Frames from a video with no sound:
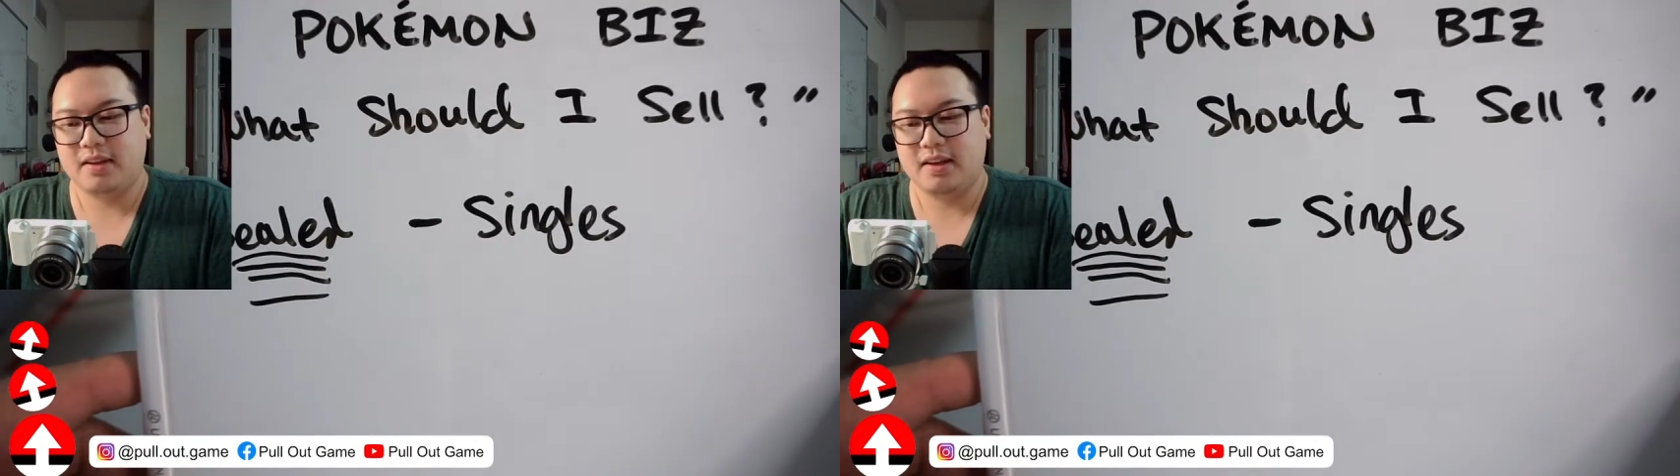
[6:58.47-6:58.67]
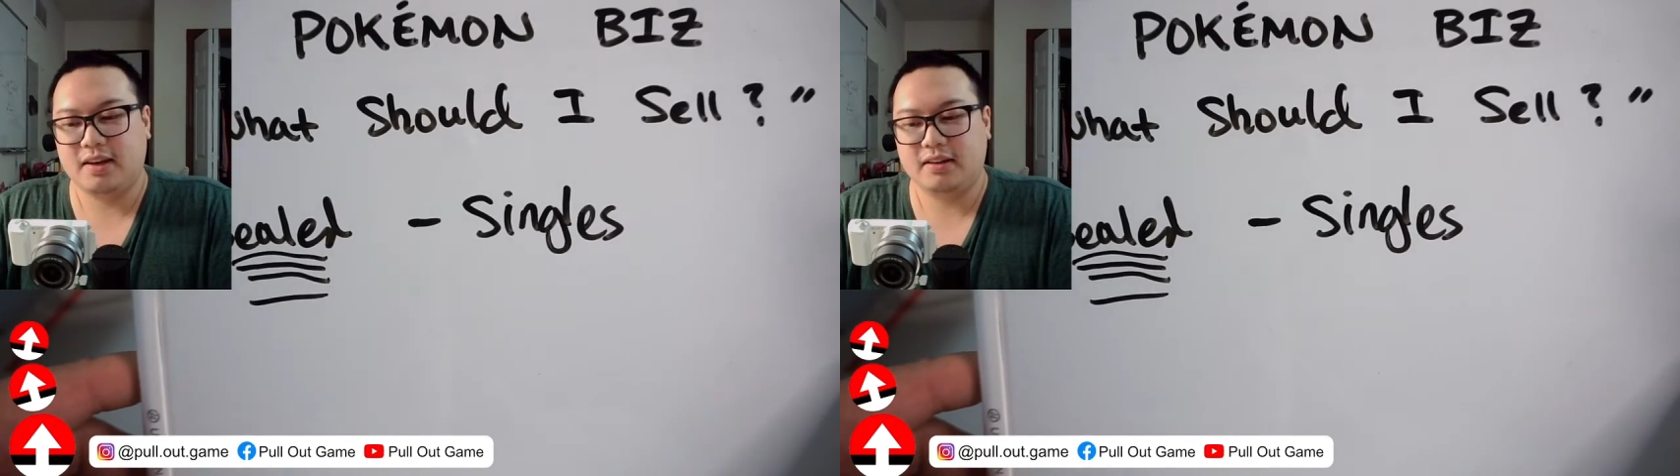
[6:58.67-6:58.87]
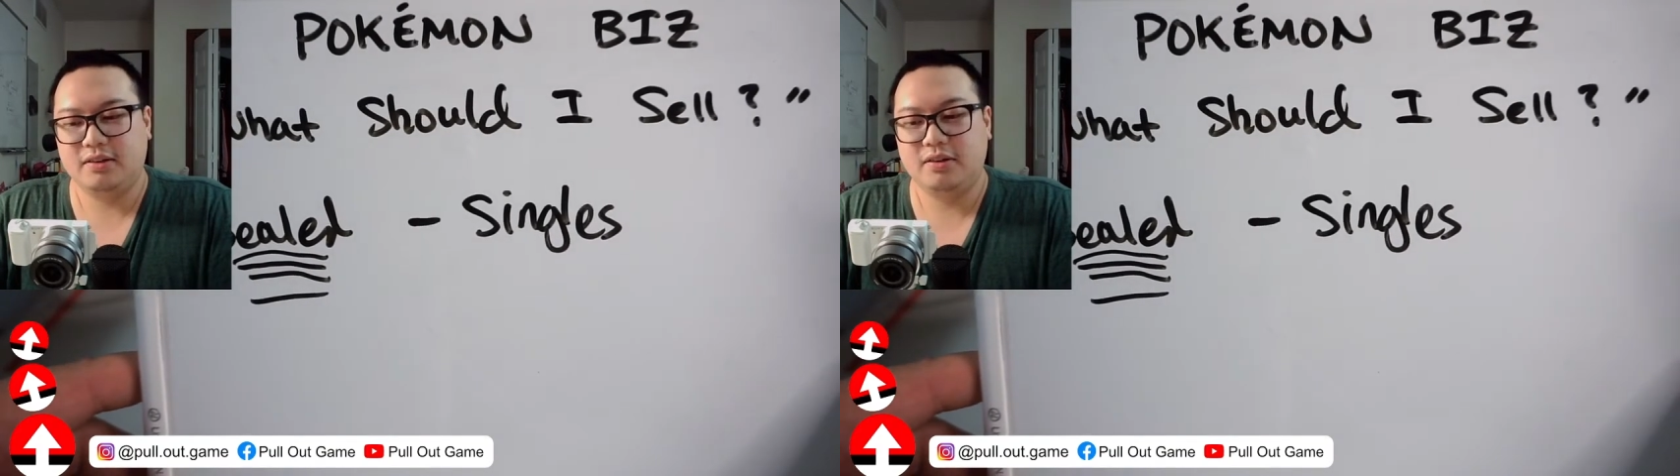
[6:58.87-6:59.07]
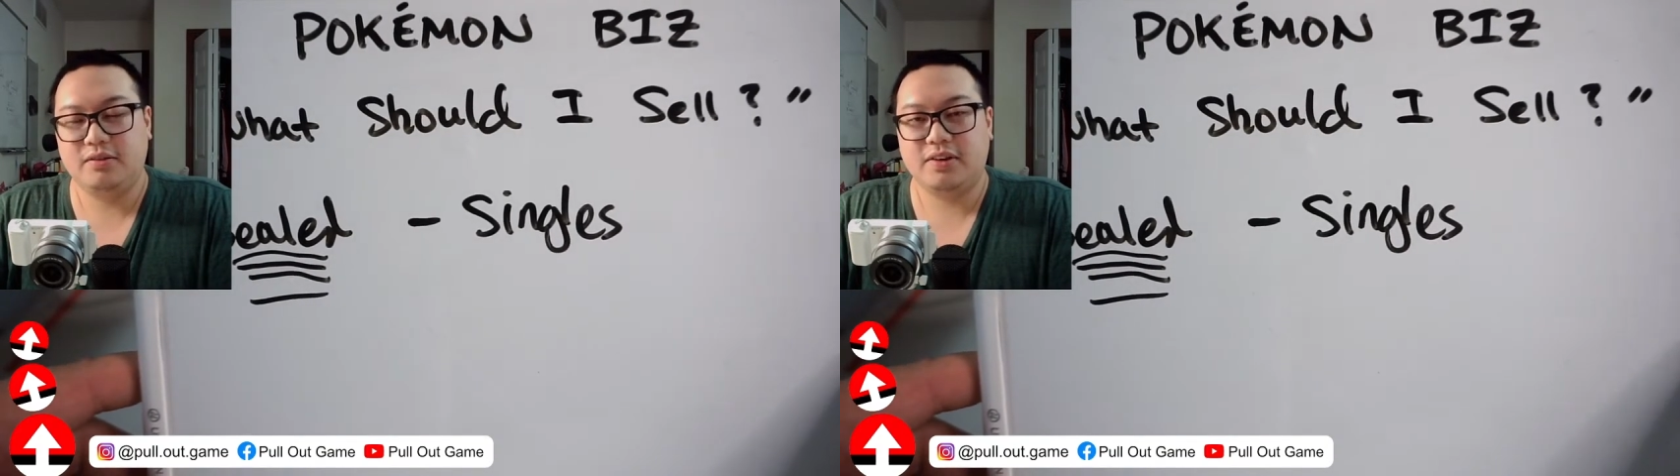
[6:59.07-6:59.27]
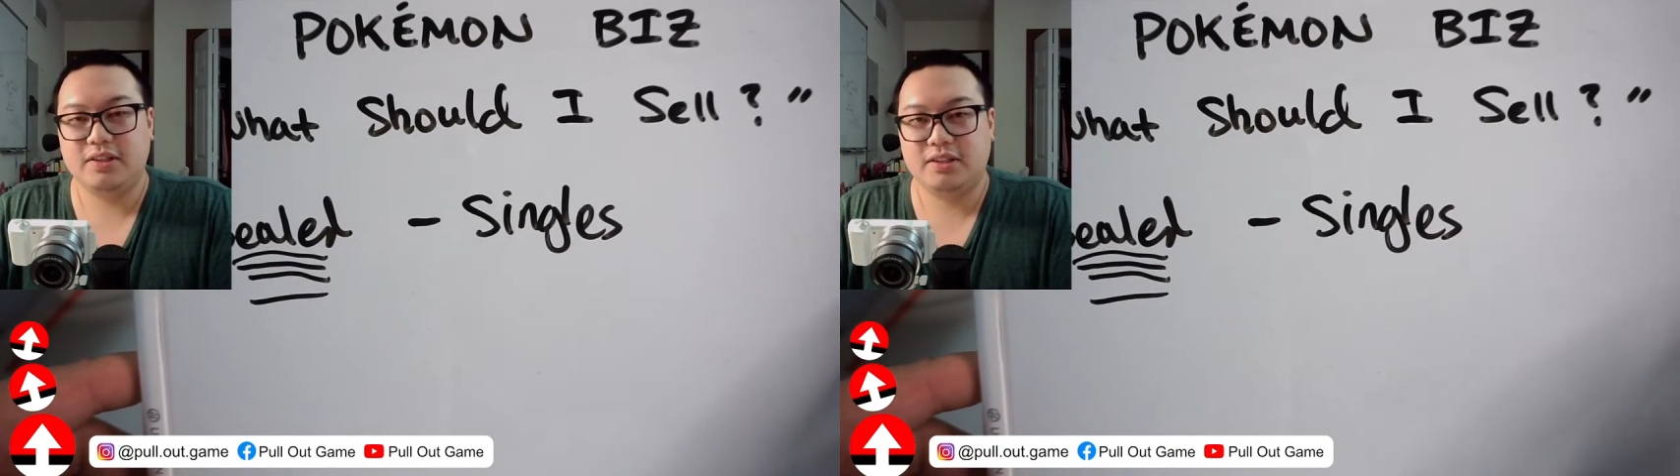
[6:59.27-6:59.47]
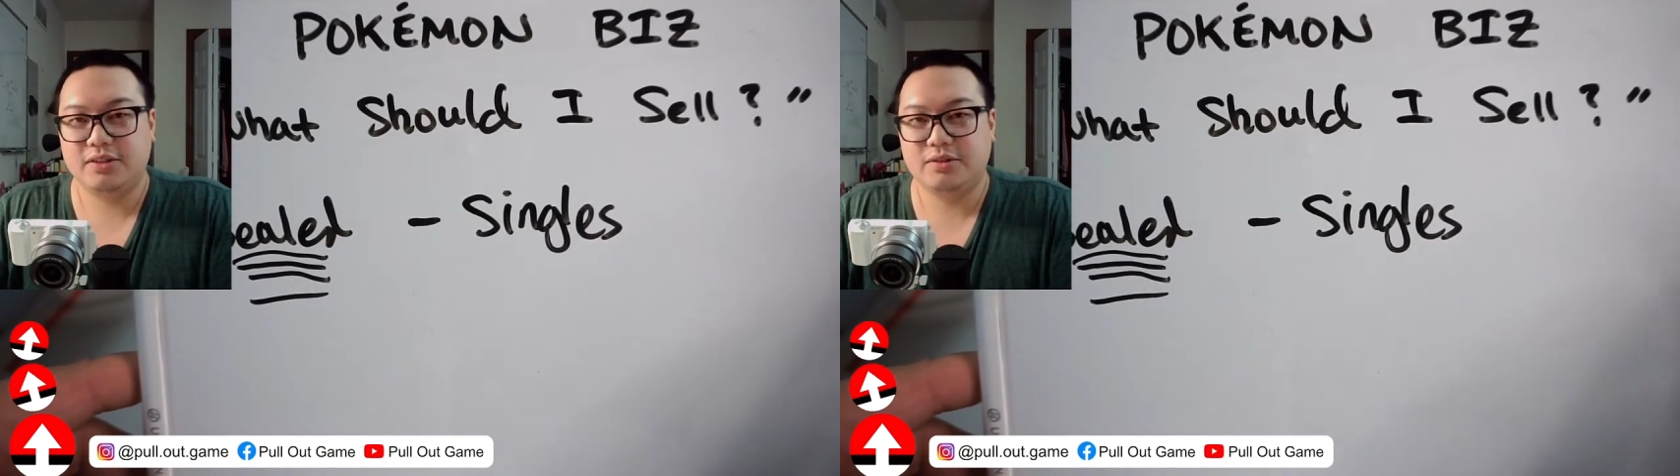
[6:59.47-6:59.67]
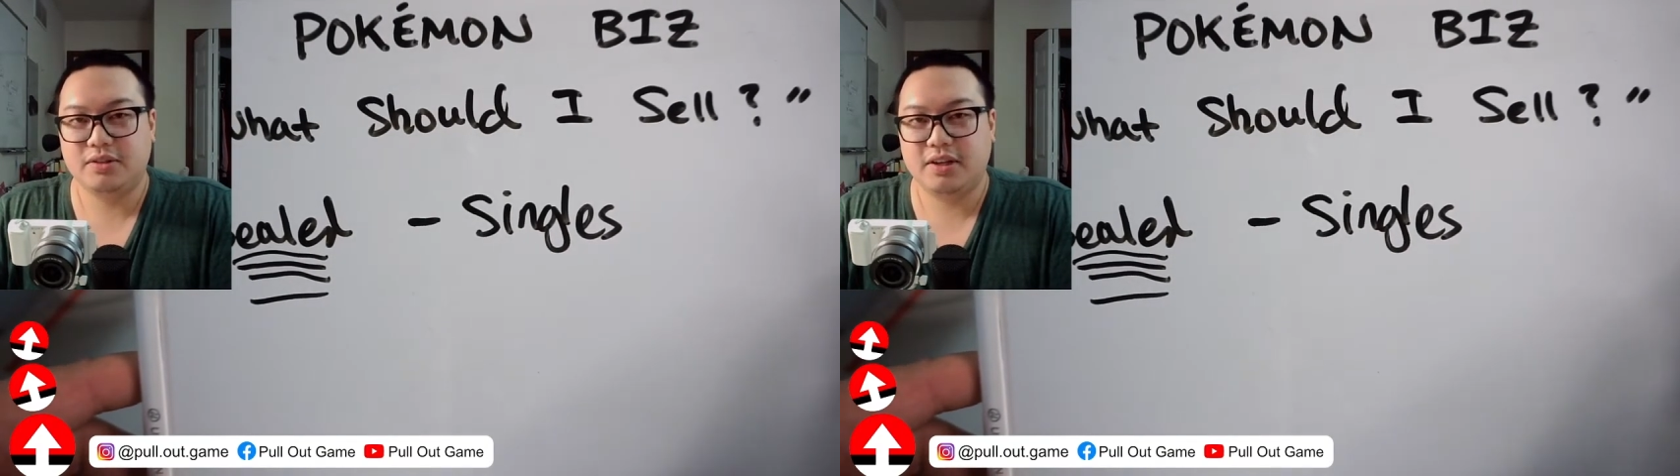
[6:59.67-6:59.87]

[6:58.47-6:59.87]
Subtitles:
Yeah, you can find singles